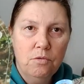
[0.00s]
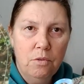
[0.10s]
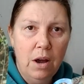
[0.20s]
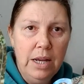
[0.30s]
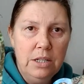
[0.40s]

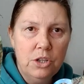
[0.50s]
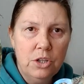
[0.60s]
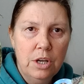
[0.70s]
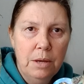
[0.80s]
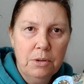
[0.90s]
right?
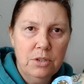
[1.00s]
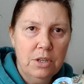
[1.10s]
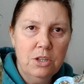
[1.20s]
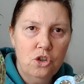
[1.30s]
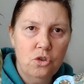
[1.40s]
Because
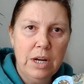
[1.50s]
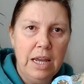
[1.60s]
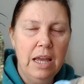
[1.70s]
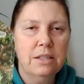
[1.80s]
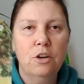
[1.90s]
this
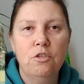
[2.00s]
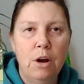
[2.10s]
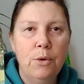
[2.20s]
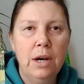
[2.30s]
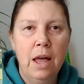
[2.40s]
tree hasn't
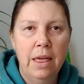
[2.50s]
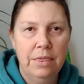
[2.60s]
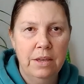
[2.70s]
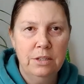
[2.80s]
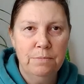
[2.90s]
grown
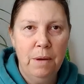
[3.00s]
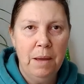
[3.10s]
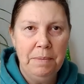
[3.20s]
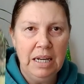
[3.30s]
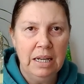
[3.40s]
like this by
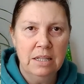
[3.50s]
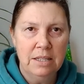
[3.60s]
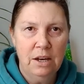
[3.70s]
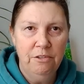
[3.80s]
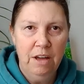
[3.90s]
beating
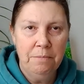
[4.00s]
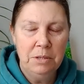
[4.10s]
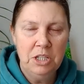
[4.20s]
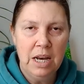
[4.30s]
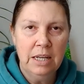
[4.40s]
itself up
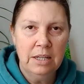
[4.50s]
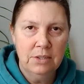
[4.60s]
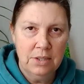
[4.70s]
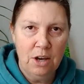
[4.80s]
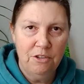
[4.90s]
and telling
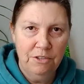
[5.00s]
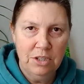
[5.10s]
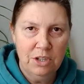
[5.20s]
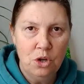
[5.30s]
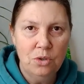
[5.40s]
itself
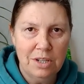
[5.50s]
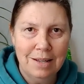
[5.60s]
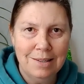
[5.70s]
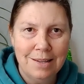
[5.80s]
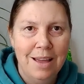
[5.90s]
it's
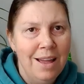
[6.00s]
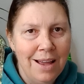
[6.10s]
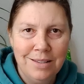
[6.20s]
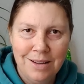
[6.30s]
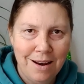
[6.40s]
useless
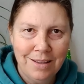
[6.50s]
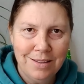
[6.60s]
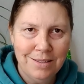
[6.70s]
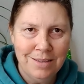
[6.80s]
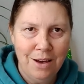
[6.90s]
and telling
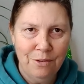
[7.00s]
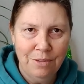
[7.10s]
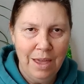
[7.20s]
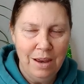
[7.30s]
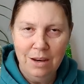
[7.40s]
itself
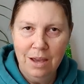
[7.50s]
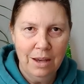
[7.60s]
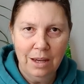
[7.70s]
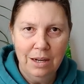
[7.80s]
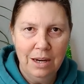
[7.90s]
that
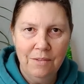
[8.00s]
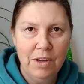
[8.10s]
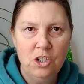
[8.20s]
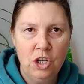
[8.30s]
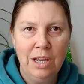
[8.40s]
it can never
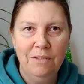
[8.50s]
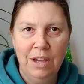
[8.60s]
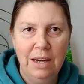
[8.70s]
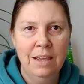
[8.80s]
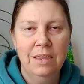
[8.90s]
achieve
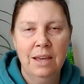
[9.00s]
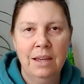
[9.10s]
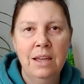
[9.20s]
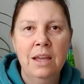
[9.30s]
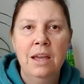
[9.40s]

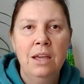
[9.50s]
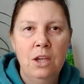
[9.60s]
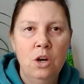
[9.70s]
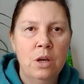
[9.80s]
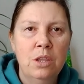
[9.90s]
anything.
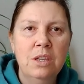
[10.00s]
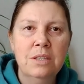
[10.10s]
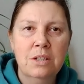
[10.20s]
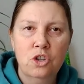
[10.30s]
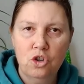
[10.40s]
You know,
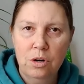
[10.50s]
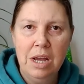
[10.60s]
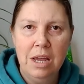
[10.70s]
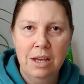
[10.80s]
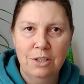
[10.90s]
this
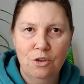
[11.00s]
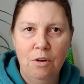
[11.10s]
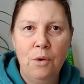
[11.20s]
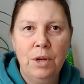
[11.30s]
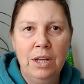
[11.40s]
tree has
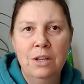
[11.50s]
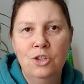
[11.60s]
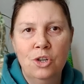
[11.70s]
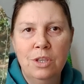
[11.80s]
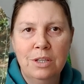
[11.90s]
grown
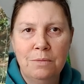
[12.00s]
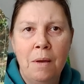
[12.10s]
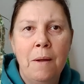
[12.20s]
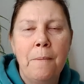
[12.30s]
into this